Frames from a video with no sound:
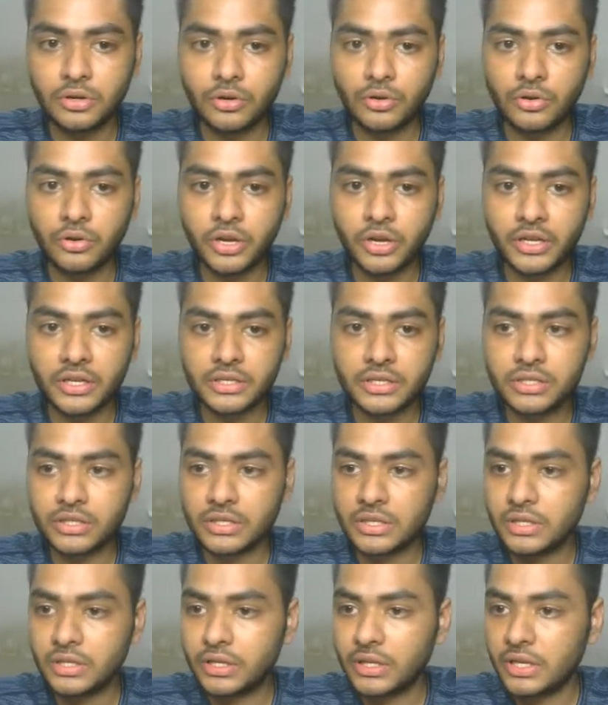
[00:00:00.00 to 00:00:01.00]
Okay,
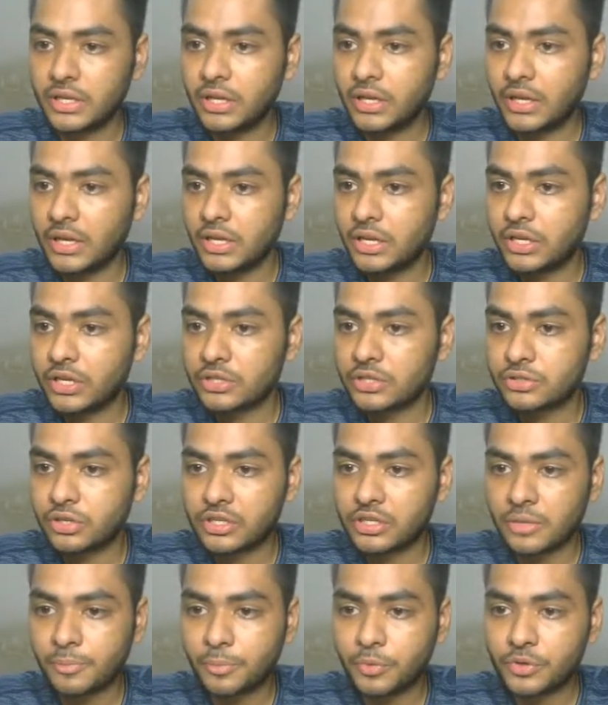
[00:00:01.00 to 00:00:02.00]
so
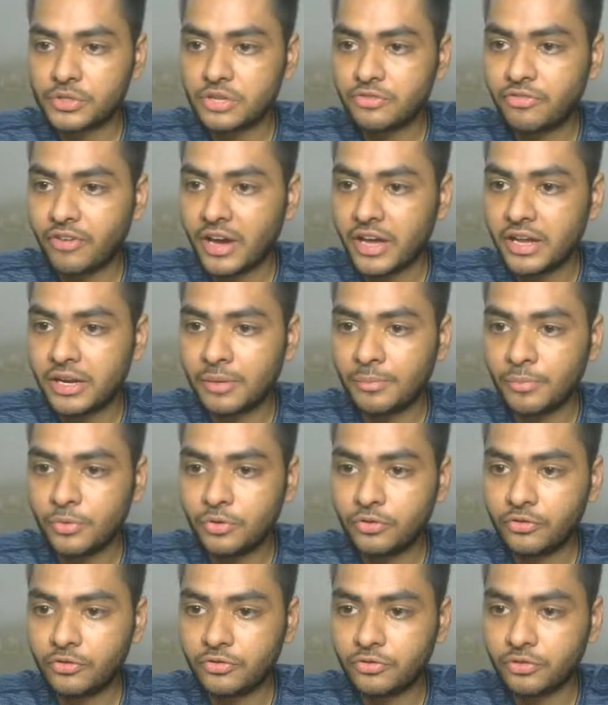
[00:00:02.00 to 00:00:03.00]
suppose if I
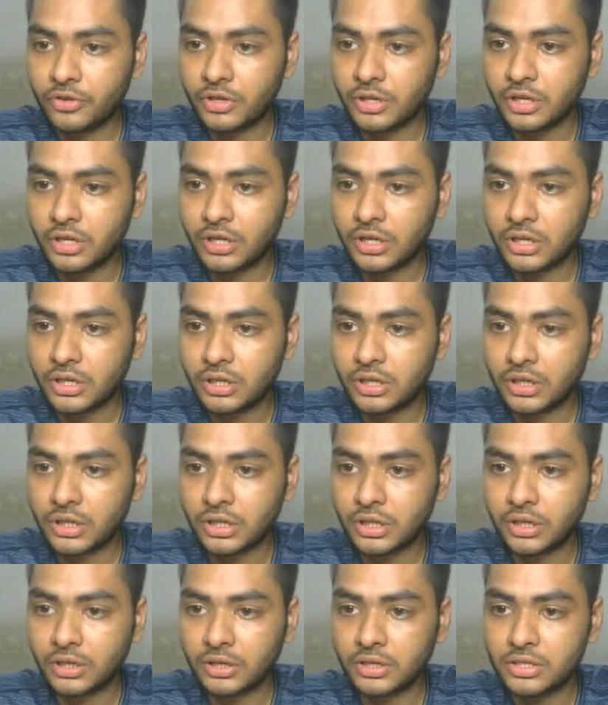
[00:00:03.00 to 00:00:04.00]
remove
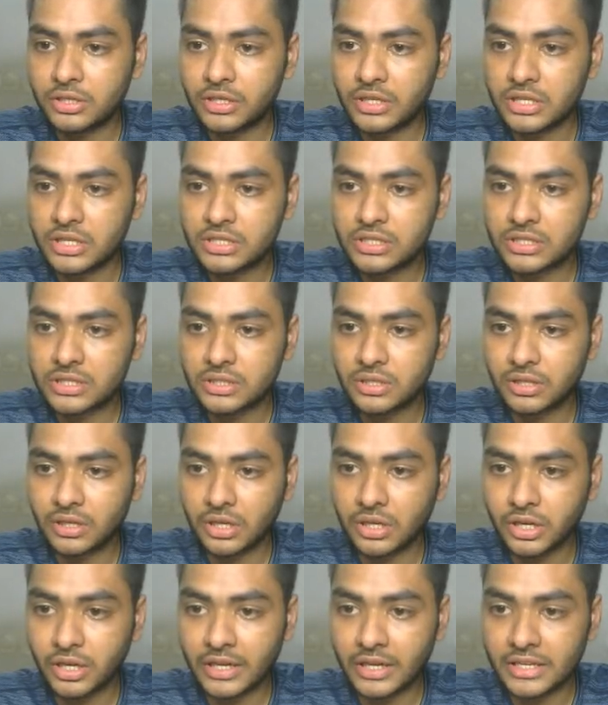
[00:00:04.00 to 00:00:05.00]
this
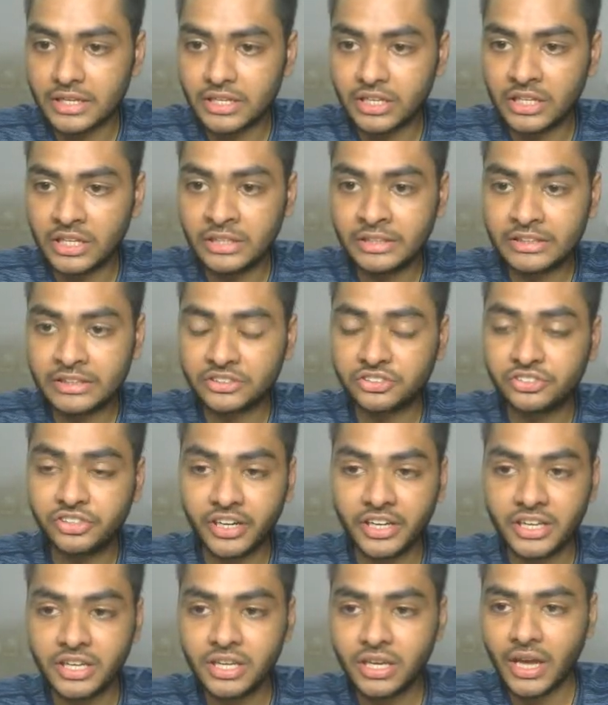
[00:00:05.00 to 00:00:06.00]
in
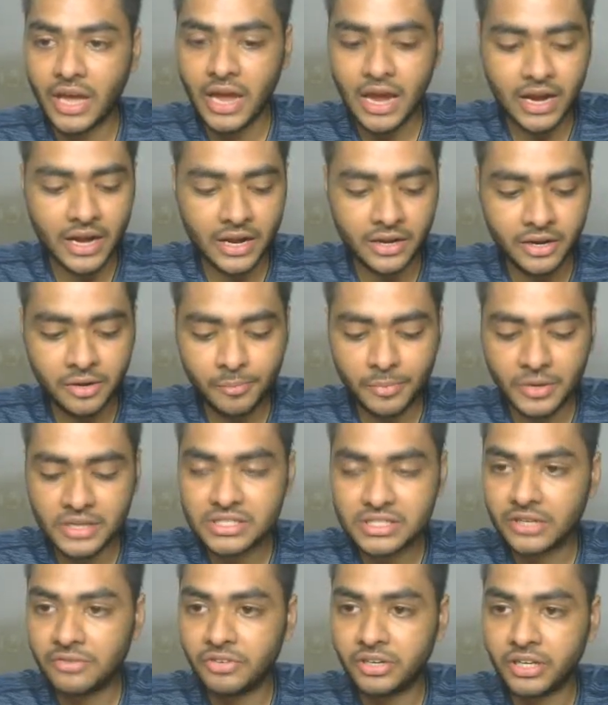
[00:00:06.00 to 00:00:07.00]
string and replace
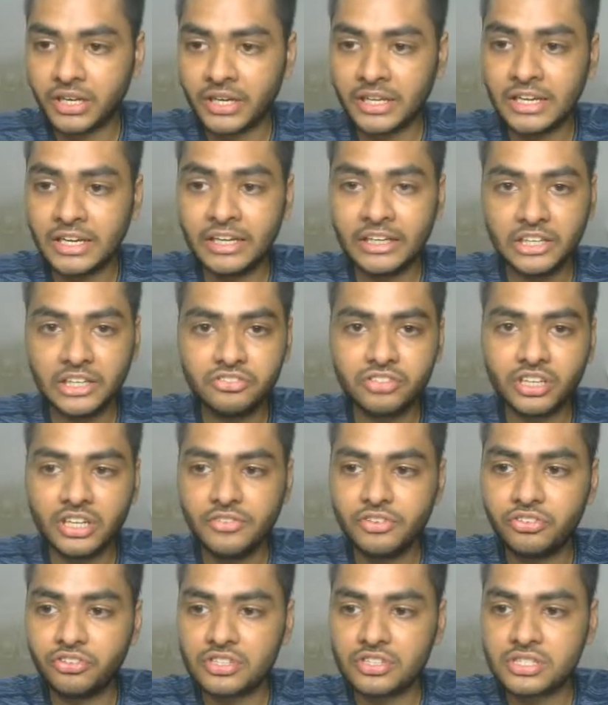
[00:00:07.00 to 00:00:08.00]
it with an integer
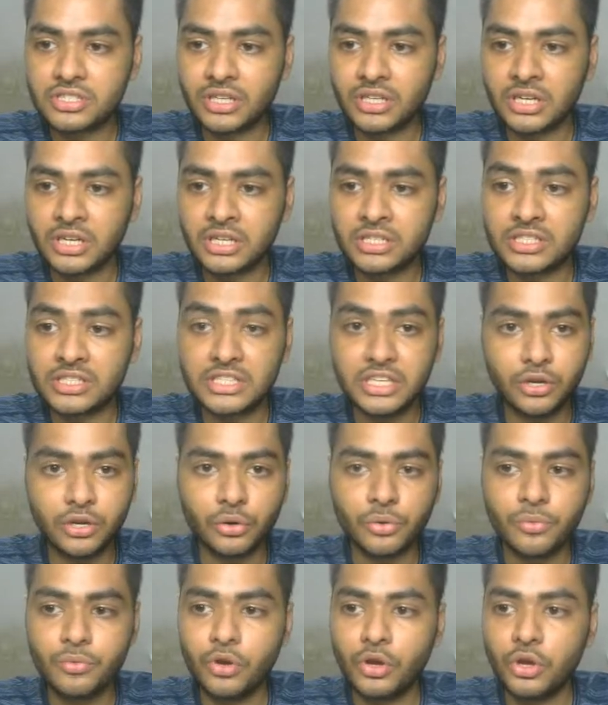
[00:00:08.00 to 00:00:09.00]
which is
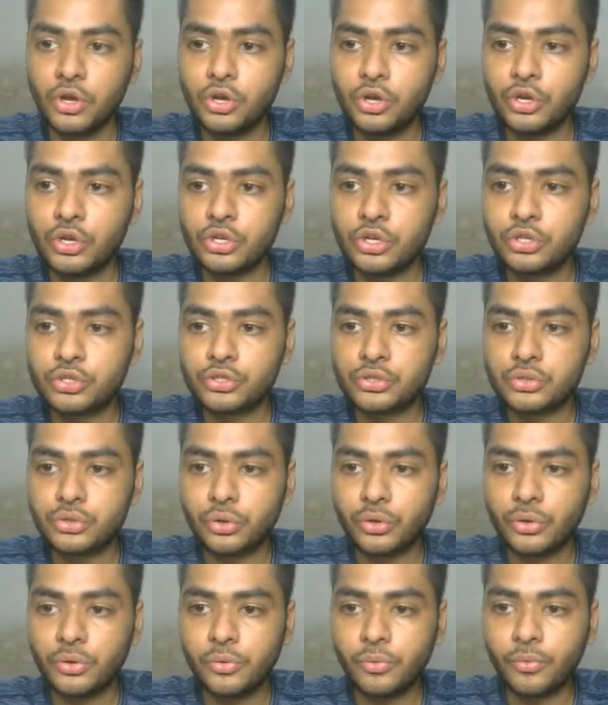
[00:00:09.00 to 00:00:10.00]
0,
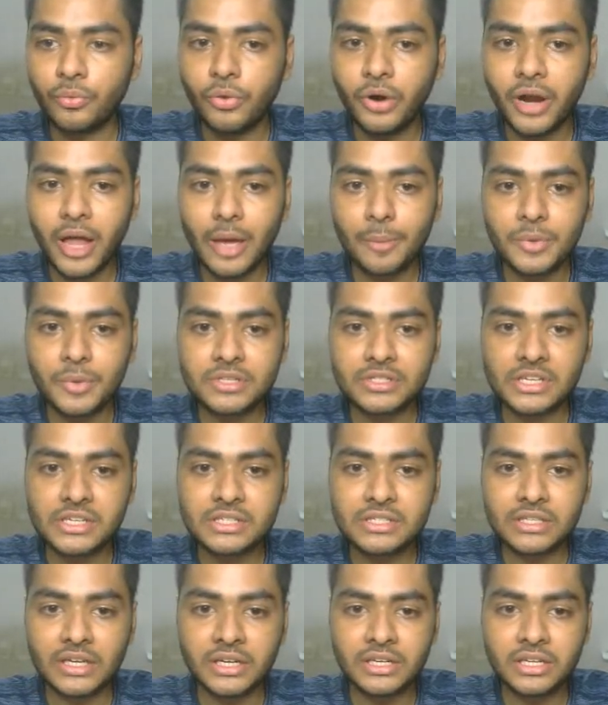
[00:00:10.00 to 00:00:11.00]
so what happens
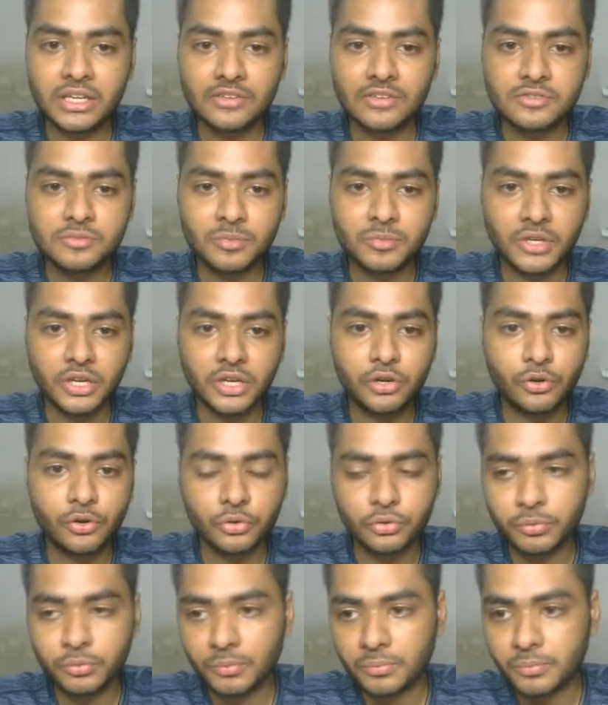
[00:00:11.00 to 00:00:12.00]
is it gives me a
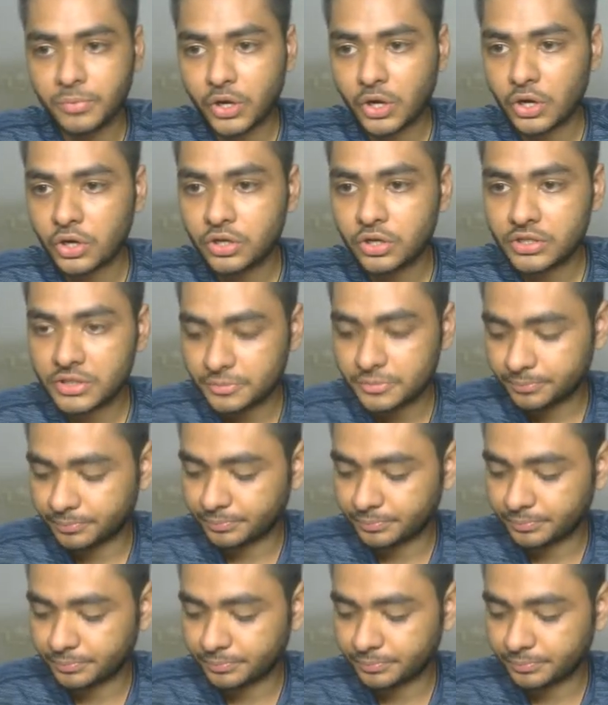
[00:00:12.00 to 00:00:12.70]
true, because